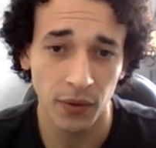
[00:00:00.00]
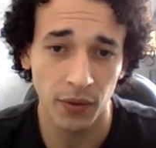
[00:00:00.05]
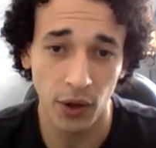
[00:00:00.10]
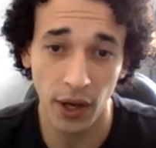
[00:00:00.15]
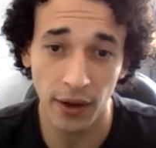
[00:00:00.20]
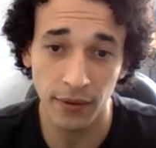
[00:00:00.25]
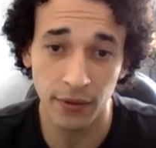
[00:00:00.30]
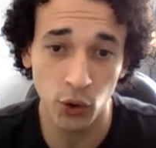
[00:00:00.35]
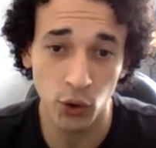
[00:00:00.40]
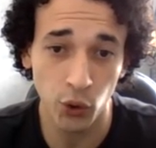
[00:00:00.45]
If
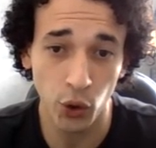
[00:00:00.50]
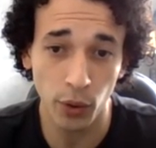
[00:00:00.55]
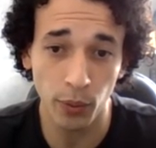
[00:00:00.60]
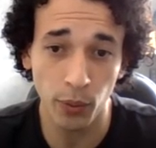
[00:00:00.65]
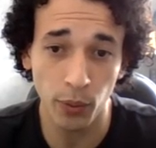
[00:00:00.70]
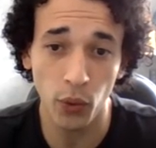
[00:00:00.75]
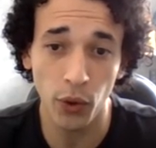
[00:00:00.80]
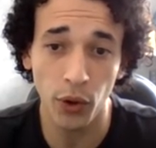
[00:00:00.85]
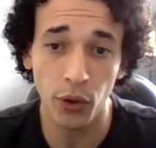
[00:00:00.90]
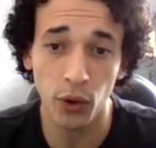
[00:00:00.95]
you have
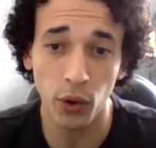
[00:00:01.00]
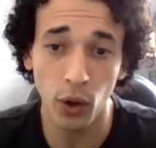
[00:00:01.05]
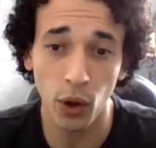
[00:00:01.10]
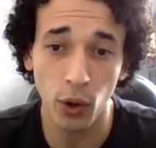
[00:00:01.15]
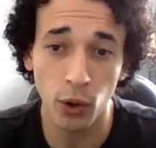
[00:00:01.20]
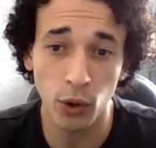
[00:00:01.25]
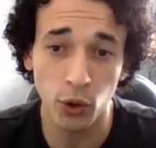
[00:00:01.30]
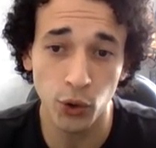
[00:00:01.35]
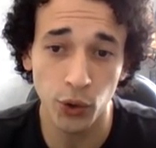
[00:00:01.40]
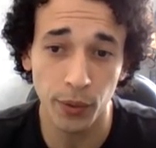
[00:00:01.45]
trouble with
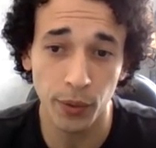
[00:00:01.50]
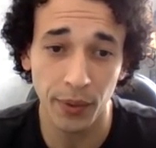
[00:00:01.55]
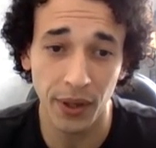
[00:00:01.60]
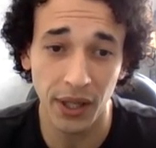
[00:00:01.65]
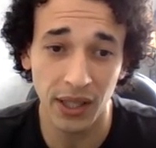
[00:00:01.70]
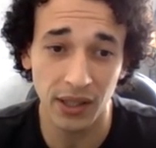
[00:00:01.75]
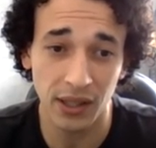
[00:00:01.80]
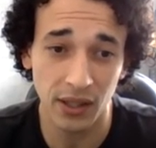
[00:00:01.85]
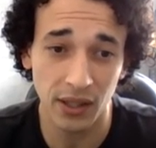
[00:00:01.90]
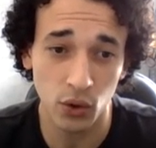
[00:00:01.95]
laundry
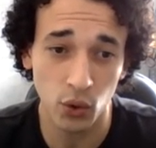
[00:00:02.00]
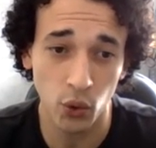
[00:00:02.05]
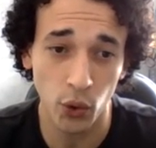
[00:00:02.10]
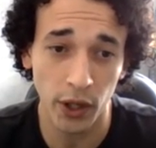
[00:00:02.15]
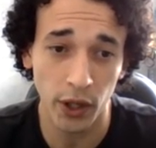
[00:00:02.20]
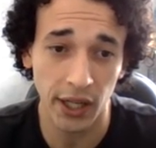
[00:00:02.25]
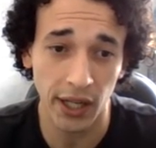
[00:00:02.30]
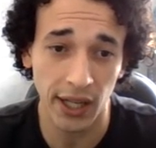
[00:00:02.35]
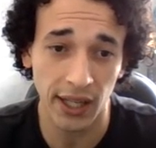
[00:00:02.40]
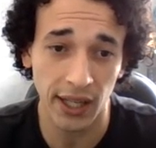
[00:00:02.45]
being
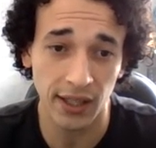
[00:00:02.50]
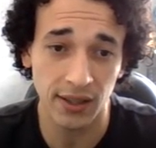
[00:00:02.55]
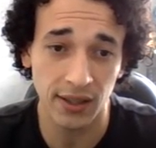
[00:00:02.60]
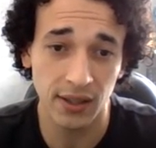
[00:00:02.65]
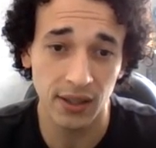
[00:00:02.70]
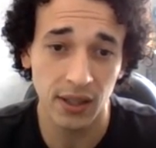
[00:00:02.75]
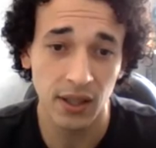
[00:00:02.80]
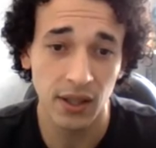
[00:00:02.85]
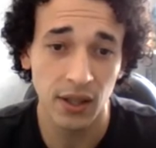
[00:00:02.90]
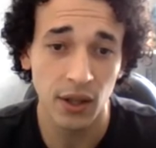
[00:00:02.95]

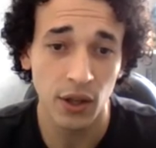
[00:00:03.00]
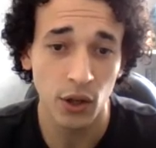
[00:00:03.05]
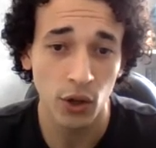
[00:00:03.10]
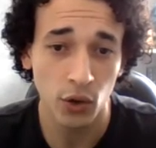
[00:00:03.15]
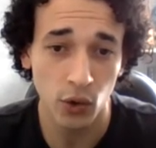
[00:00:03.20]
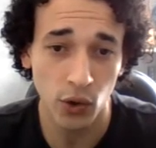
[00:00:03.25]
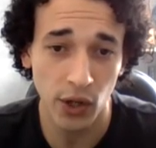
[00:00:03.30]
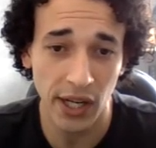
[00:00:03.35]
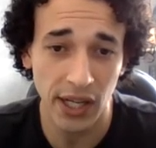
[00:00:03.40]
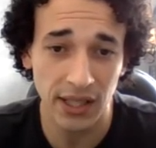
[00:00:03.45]
disorganized,
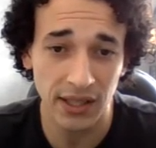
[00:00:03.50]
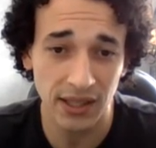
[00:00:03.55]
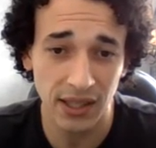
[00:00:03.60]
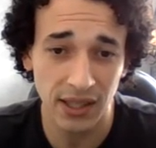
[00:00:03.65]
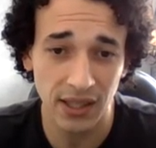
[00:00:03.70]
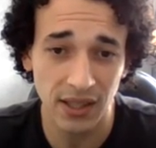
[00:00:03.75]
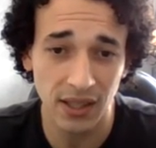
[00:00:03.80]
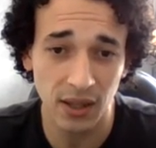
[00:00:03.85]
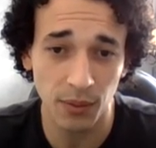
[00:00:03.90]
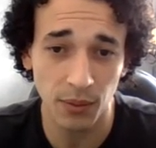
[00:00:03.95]
create a
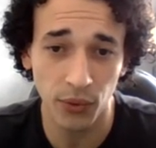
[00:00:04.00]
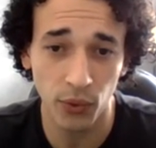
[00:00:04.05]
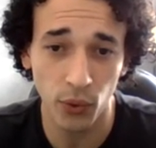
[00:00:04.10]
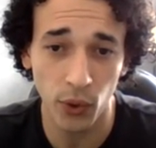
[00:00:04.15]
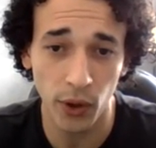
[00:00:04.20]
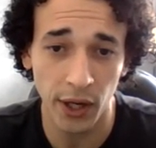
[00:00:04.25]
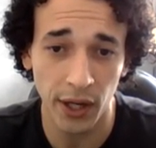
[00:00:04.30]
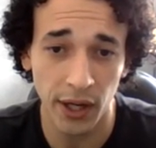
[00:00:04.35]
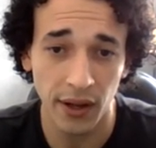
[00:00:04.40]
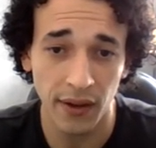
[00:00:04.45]
system
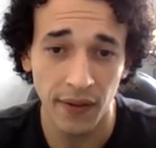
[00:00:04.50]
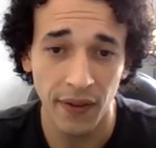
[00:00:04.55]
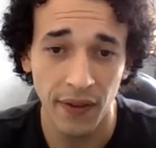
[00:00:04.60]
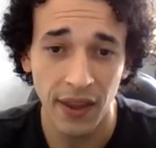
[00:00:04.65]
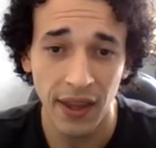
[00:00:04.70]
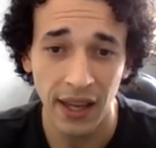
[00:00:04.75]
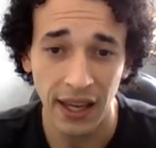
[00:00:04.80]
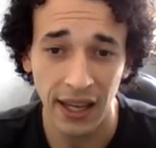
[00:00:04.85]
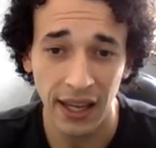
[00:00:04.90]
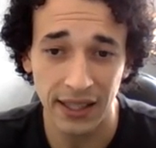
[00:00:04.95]
for it
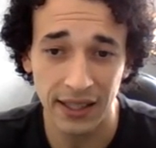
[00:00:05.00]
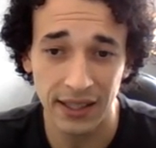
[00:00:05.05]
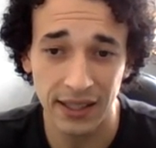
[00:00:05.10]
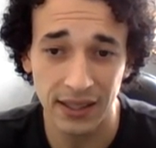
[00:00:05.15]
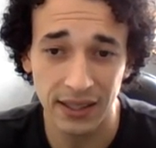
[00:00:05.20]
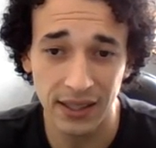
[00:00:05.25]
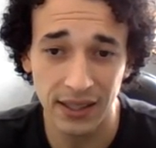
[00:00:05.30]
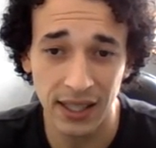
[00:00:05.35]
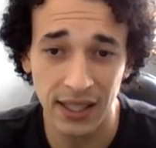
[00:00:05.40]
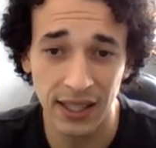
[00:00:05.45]
and
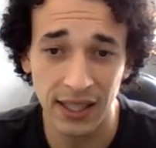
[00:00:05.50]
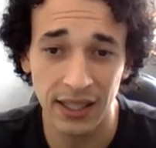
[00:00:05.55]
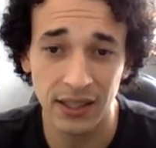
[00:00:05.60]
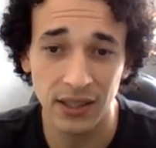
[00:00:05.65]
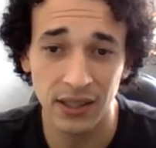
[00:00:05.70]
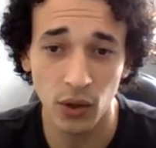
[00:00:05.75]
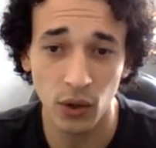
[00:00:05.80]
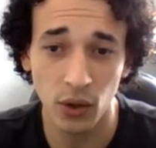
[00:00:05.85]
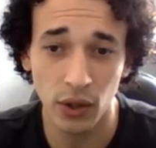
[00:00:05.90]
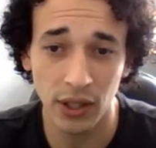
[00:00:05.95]

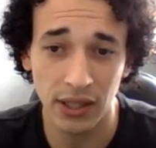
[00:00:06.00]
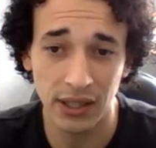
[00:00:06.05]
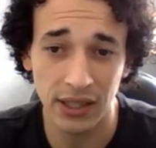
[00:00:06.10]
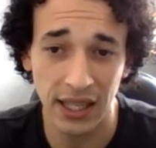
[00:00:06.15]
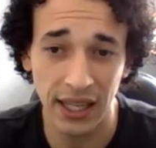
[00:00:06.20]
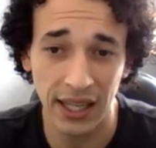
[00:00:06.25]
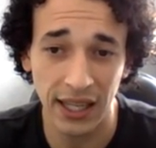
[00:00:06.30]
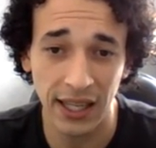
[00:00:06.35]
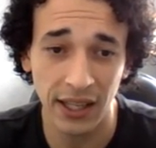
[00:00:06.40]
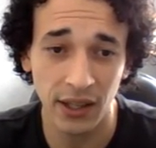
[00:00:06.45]
decide on a
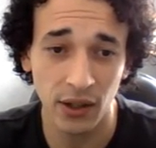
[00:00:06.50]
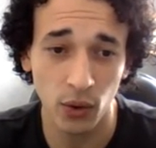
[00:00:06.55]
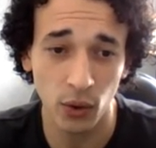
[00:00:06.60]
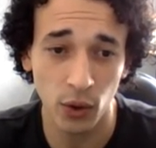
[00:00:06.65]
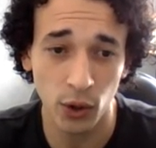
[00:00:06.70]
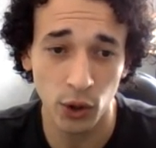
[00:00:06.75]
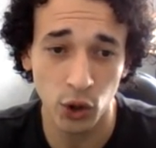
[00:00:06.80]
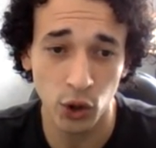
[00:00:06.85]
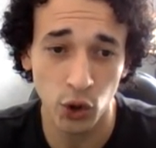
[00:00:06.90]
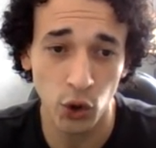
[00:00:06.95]
day
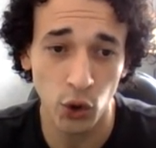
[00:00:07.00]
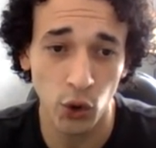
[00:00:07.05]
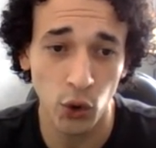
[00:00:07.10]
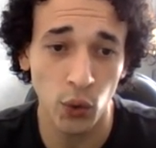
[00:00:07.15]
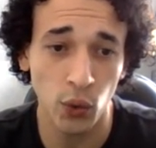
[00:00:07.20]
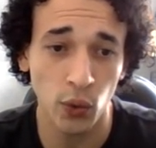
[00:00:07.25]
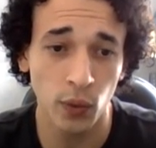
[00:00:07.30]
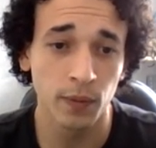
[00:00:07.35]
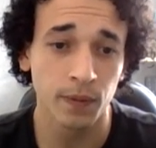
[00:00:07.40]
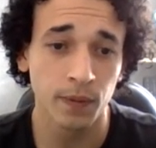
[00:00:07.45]
or
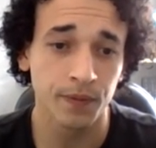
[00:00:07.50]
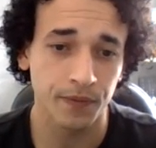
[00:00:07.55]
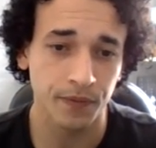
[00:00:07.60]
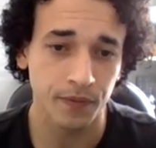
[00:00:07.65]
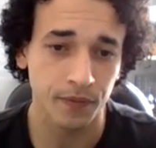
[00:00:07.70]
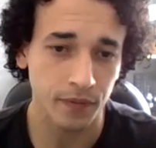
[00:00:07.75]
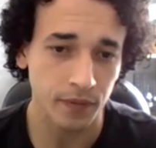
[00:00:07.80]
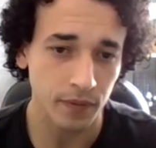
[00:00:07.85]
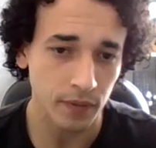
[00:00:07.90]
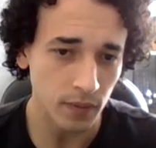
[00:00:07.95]
two
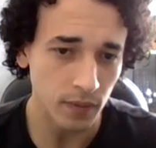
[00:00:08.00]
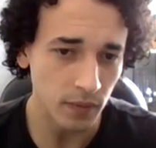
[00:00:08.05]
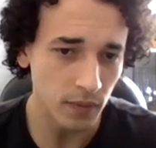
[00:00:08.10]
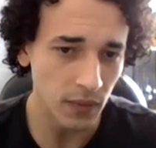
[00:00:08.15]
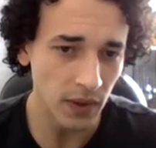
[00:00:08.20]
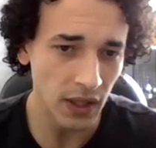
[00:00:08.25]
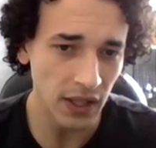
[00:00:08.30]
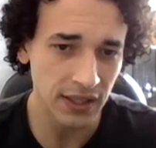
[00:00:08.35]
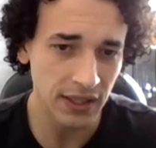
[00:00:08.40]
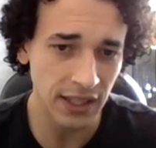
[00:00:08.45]

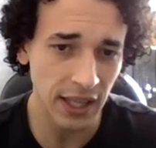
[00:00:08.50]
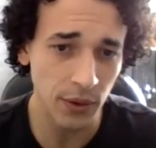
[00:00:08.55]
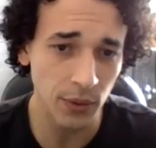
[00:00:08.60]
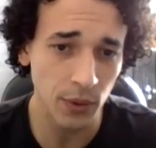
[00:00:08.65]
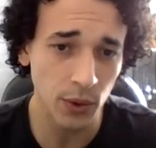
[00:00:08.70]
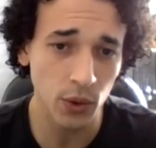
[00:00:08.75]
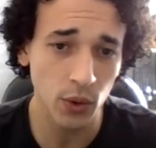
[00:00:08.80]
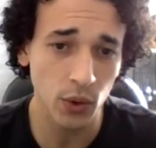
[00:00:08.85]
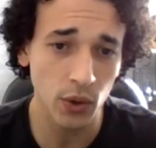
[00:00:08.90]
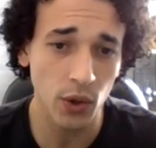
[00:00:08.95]
that
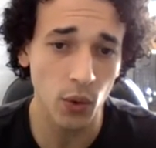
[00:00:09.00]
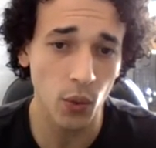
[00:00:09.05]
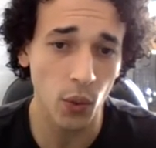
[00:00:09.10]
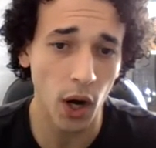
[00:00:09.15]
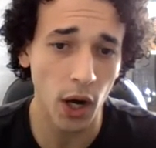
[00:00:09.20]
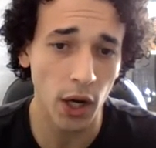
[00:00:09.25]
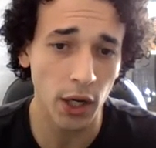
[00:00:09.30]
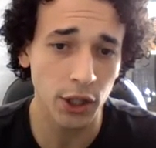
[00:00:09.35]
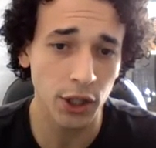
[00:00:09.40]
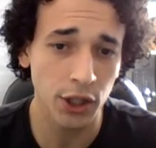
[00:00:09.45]
you'll do the
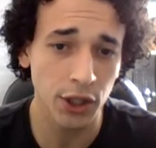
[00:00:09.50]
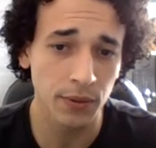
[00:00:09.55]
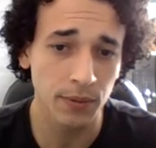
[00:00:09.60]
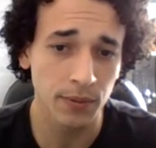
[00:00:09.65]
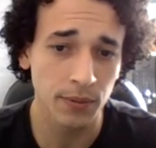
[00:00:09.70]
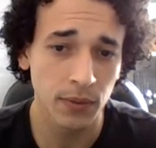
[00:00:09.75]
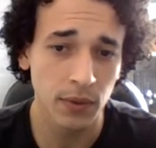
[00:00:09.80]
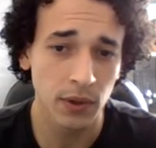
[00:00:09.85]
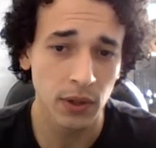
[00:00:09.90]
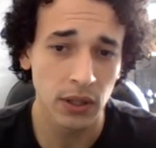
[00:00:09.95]
wash
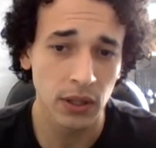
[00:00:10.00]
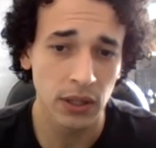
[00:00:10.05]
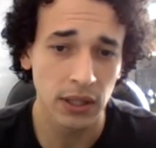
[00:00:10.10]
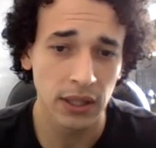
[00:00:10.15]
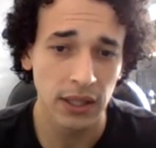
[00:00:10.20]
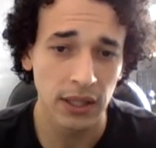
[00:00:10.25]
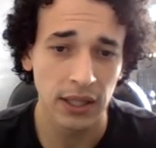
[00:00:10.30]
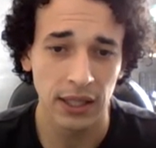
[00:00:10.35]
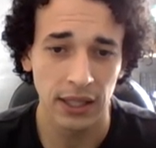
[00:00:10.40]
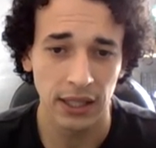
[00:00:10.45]

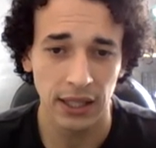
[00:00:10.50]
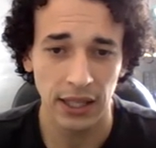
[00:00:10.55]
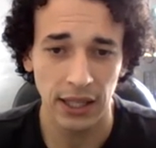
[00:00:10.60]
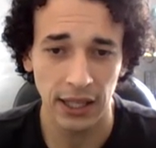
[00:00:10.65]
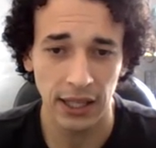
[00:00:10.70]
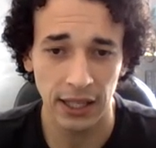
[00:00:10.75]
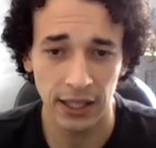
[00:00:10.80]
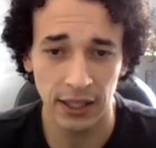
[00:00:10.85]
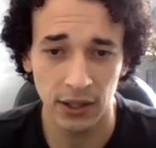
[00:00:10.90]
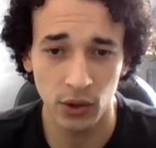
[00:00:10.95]

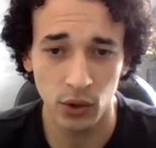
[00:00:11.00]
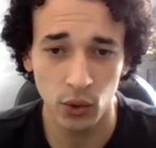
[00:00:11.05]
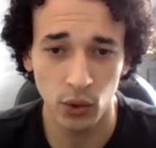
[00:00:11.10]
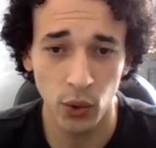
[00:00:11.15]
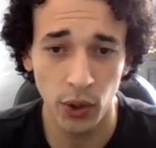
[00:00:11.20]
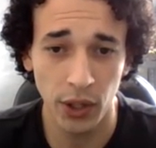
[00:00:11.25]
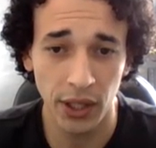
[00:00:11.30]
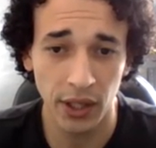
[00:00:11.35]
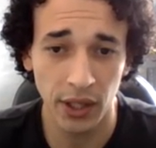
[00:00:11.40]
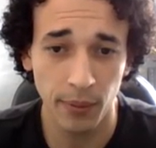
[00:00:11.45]
and
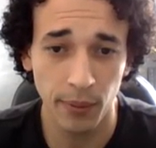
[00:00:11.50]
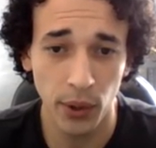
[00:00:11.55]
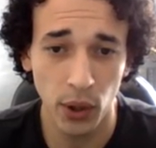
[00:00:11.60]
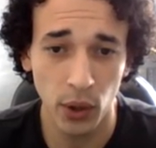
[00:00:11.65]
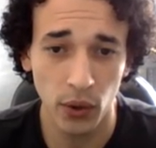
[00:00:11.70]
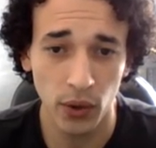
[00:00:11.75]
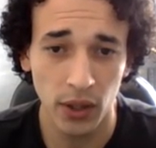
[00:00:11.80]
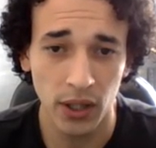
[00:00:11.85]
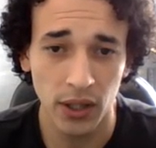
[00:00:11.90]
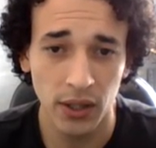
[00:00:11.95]
do it in a
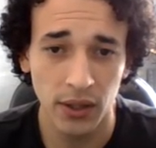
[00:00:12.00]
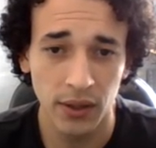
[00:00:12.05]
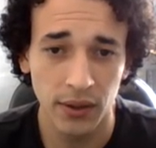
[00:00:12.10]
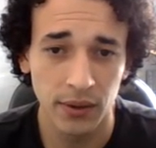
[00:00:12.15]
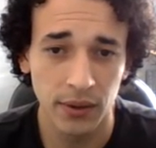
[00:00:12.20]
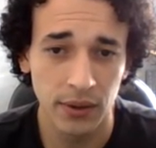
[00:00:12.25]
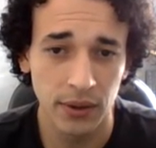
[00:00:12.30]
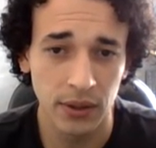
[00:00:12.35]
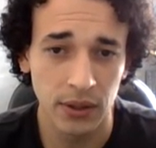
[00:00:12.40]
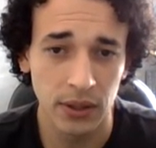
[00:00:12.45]
bulk.
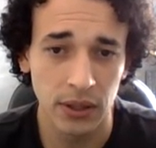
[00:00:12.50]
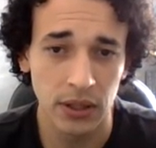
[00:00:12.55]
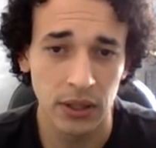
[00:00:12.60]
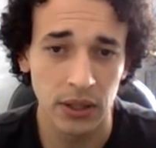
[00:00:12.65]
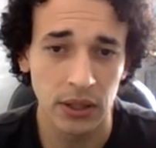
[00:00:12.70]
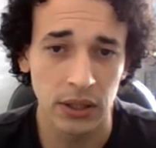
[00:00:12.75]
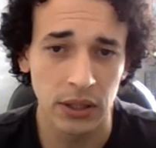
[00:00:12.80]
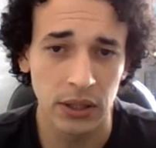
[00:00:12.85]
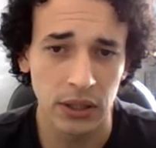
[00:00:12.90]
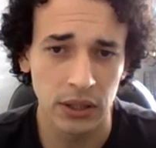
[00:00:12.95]

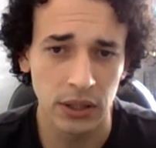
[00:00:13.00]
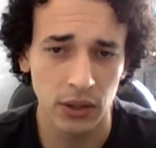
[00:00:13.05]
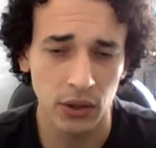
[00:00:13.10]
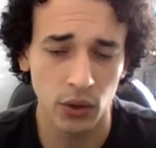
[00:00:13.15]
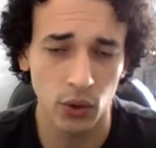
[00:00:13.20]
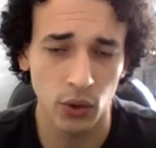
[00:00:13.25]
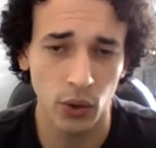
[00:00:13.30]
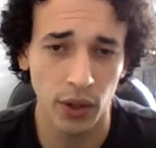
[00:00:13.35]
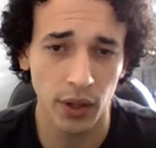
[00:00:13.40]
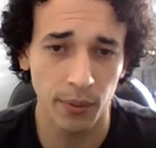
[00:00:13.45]

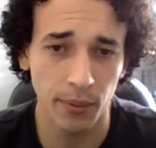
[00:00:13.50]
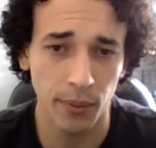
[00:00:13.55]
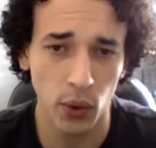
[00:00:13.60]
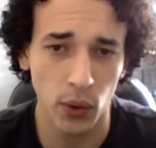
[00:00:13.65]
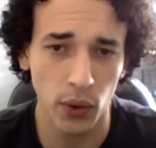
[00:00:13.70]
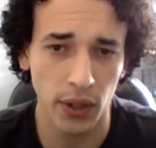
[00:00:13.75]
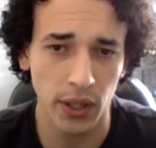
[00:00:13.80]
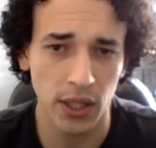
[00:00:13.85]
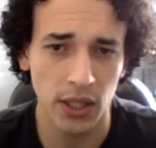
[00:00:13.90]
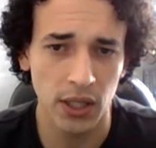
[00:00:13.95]
Do it in
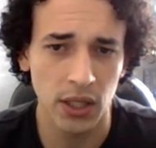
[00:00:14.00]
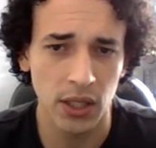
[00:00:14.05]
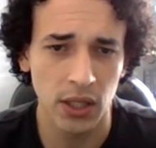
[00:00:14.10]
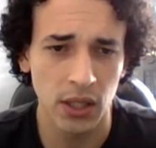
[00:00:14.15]
bulk.